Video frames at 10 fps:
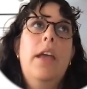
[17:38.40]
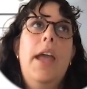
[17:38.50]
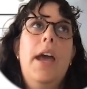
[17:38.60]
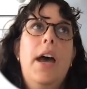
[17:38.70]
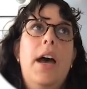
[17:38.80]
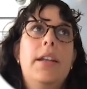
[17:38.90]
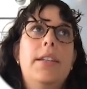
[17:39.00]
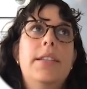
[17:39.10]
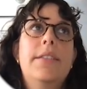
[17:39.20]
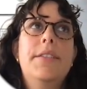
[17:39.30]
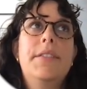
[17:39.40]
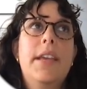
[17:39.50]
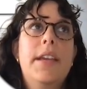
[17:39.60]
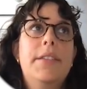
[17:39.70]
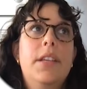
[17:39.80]
And in this
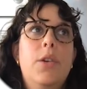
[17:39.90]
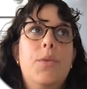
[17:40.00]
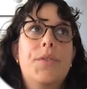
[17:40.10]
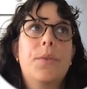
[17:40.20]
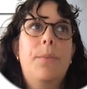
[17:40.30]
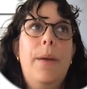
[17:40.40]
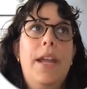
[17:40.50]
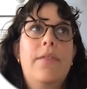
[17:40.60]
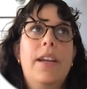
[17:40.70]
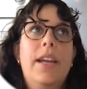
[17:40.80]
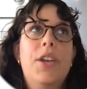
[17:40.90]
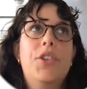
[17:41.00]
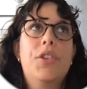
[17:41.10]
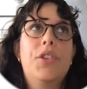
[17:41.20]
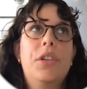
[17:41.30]
case, it was a paid
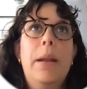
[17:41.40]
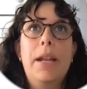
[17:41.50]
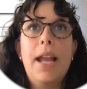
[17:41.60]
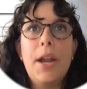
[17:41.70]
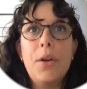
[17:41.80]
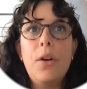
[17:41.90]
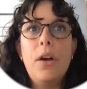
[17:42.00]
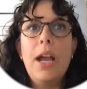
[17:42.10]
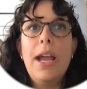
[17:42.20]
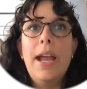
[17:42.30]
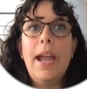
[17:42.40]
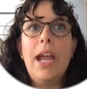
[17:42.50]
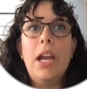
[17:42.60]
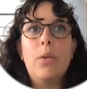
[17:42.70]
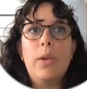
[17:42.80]
vacation in Milano.
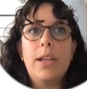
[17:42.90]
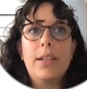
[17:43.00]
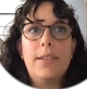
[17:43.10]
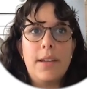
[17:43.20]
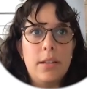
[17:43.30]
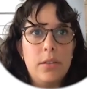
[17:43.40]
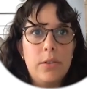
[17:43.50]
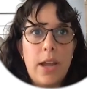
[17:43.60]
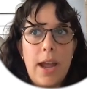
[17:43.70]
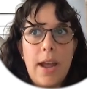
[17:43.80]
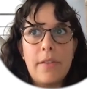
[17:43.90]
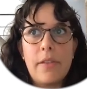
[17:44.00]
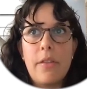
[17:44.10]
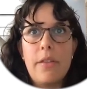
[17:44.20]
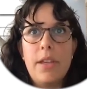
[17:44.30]
And we can take a look at
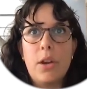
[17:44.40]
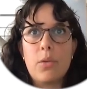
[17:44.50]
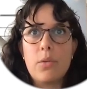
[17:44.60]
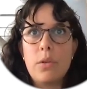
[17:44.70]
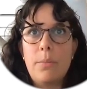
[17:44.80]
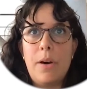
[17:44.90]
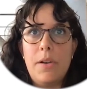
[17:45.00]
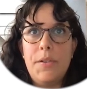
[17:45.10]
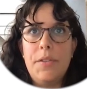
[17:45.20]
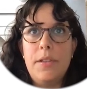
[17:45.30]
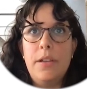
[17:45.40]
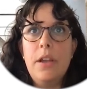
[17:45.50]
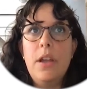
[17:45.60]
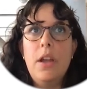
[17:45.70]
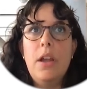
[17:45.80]
the accrual policy.
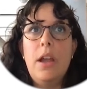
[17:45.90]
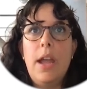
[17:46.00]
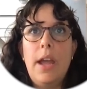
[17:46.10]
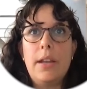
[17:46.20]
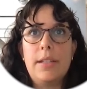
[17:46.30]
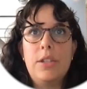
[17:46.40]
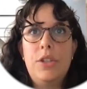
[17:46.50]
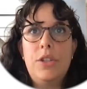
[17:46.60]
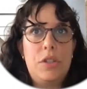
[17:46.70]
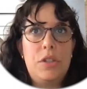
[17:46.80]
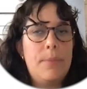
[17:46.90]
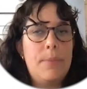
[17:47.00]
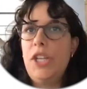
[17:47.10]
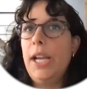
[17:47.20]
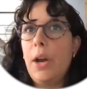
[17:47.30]
And just
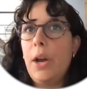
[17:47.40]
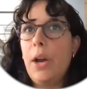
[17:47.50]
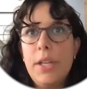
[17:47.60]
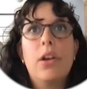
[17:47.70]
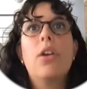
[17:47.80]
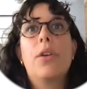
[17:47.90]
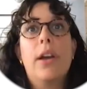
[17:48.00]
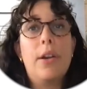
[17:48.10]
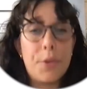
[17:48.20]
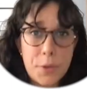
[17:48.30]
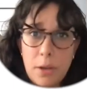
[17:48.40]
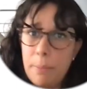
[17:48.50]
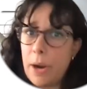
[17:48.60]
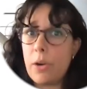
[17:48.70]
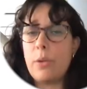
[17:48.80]
check out here. You can also
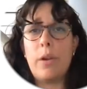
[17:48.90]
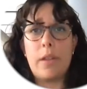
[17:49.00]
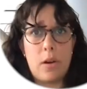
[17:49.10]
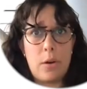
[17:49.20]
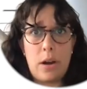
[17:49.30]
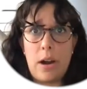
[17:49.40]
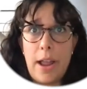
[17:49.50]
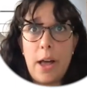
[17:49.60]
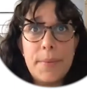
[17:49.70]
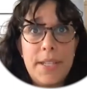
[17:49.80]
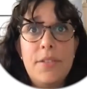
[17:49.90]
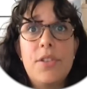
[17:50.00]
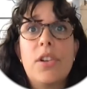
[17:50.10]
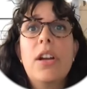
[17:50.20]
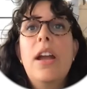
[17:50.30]
compare it with our help
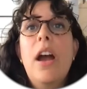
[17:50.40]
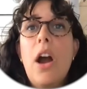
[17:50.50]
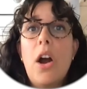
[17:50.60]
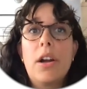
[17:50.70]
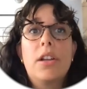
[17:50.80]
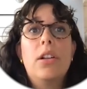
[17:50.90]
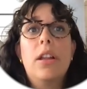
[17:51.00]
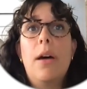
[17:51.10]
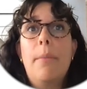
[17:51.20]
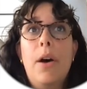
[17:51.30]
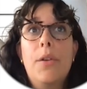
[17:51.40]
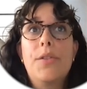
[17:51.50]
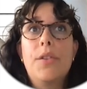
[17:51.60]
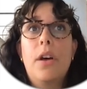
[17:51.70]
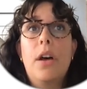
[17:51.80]
center article
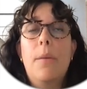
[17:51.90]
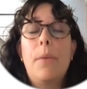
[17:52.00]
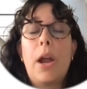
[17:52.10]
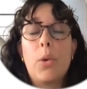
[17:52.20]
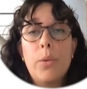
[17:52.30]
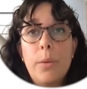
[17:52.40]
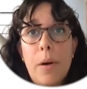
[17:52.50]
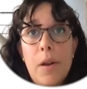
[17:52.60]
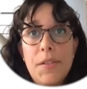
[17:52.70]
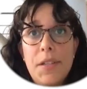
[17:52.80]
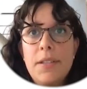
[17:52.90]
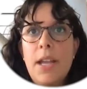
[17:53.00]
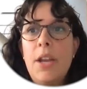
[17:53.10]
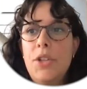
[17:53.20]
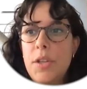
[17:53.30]
about accrual policies,
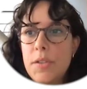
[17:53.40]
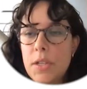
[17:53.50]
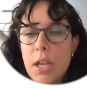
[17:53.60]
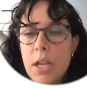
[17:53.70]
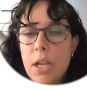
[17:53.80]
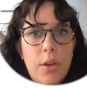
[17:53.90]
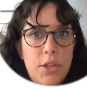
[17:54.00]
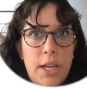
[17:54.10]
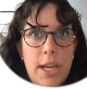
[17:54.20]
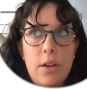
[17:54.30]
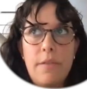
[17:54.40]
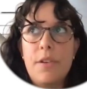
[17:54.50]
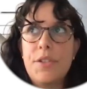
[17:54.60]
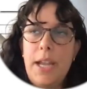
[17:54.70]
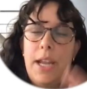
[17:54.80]
and just you can check out if
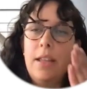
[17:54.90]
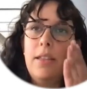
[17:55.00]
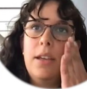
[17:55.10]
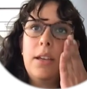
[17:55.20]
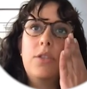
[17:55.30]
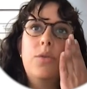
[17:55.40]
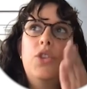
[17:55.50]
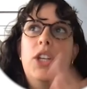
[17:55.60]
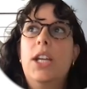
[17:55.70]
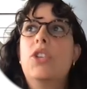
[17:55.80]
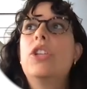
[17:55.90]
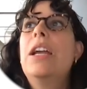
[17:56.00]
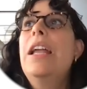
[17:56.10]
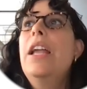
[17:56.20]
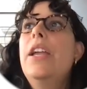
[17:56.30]
there's anything to change.
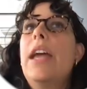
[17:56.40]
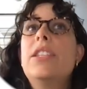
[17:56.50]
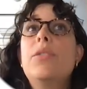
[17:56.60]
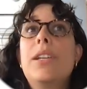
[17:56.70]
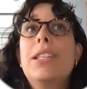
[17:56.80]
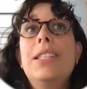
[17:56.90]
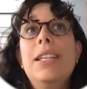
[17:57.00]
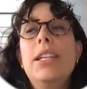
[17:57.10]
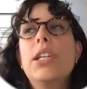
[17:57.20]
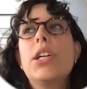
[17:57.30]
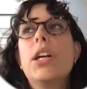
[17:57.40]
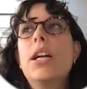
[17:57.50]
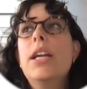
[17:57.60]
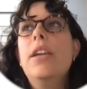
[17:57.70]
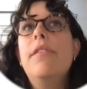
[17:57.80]
As you can see
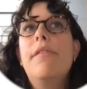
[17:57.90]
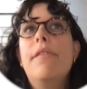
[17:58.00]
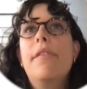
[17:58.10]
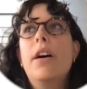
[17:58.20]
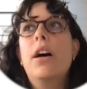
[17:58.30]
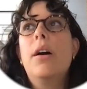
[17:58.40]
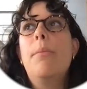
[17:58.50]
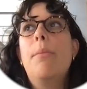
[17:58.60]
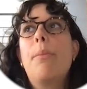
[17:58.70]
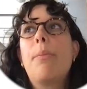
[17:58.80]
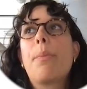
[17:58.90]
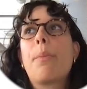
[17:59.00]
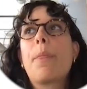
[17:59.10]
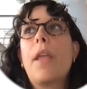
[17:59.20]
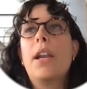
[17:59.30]
here, if an
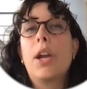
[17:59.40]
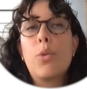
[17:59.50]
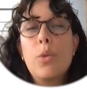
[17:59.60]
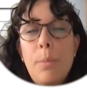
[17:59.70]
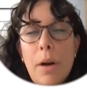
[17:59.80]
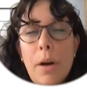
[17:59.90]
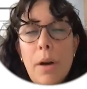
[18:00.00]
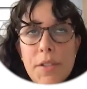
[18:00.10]
accrual policy